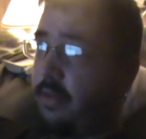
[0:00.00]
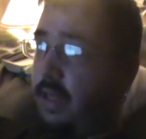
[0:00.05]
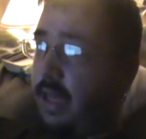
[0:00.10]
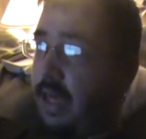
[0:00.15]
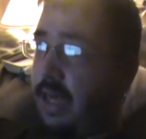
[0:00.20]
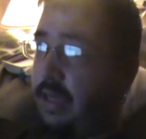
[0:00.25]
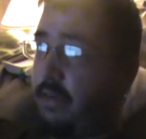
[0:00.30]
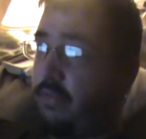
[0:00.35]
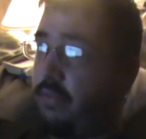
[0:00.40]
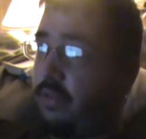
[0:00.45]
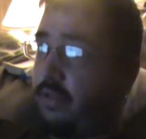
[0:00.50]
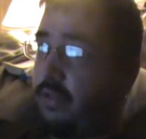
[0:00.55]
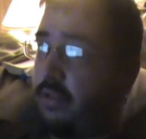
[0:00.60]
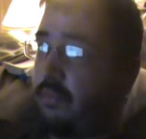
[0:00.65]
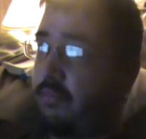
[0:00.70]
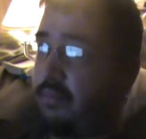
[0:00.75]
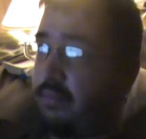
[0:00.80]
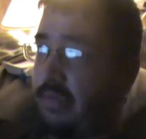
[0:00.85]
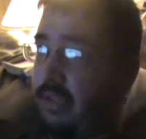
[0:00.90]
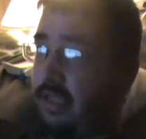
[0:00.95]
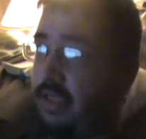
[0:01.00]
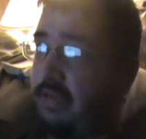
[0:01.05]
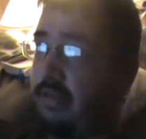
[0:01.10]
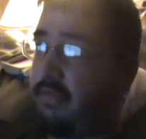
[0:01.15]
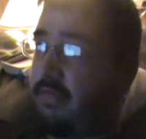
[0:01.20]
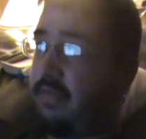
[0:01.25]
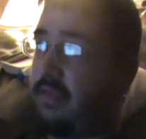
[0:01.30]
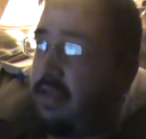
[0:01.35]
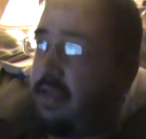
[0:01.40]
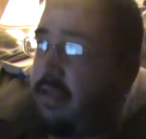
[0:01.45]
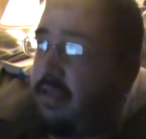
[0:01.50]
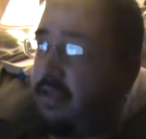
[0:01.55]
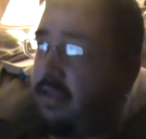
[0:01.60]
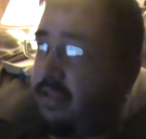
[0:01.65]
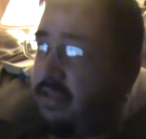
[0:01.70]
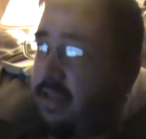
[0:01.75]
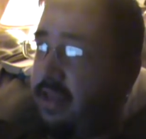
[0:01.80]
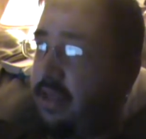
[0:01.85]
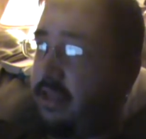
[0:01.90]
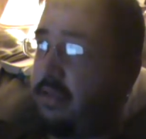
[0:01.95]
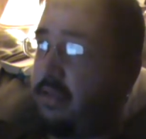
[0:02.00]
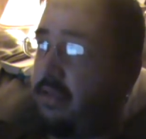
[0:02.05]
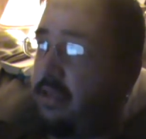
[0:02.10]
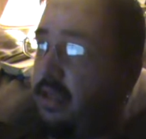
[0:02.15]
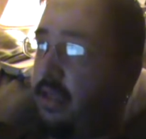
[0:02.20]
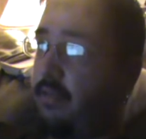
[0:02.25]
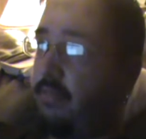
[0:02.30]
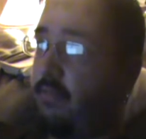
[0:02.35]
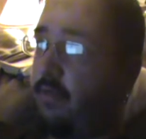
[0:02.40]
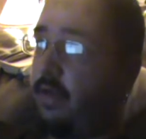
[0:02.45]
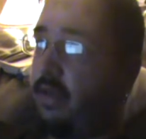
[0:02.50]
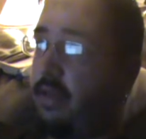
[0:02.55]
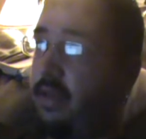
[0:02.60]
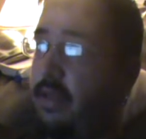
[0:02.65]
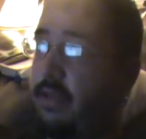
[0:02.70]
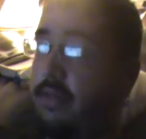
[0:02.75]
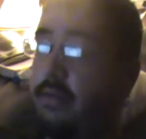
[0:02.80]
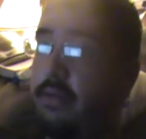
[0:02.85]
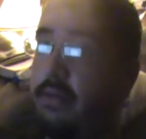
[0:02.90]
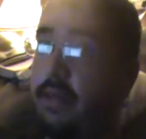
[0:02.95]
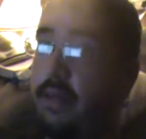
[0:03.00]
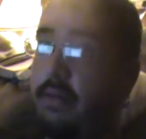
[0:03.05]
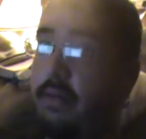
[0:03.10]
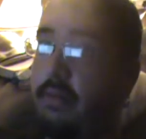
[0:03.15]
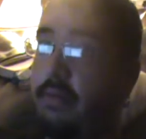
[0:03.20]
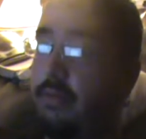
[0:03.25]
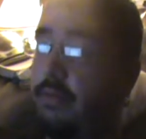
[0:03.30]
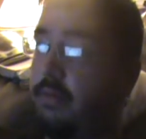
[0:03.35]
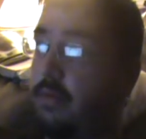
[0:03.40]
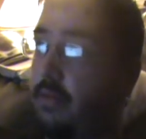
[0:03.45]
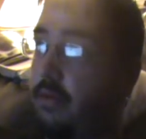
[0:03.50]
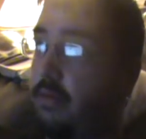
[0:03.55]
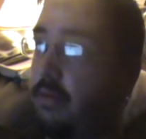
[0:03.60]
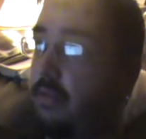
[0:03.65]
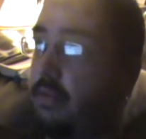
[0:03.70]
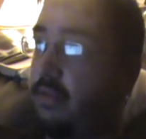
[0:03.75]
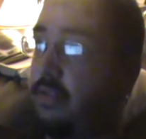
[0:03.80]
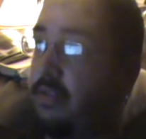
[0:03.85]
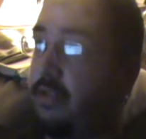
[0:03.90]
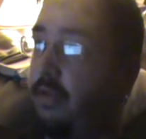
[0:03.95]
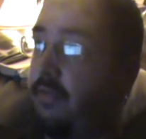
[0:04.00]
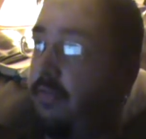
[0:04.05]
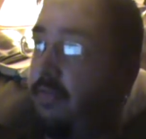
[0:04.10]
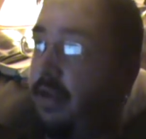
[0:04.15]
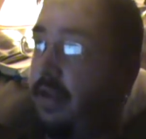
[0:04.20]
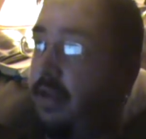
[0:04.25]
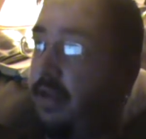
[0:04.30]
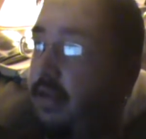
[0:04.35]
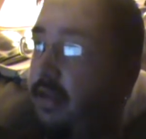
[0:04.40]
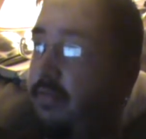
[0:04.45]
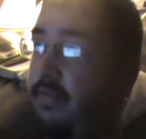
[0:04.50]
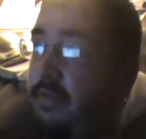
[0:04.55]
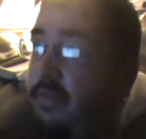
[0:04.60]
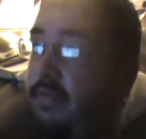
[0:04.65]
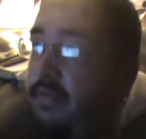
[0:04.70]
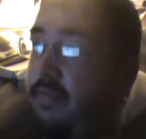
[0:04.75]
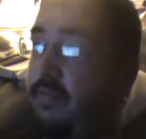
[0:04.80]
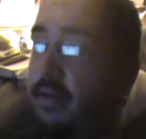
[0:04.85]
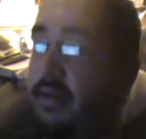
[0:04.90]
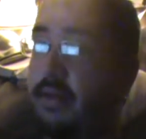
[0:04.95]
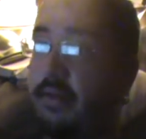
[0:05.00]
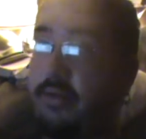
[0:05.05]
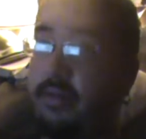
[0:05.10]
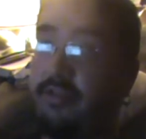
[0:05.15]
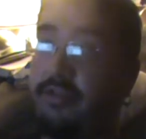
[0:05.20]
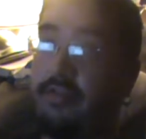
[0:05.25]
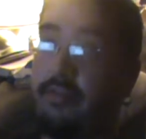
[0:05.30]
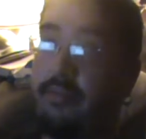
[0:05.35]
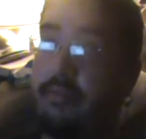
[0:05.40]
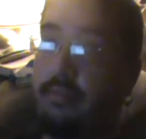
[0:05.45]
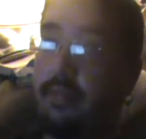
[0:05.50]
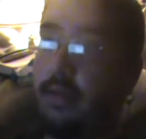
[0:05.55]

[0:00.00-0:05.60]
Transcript: I would believe the exact same way I do now, regardless if I had ever even met a Christian.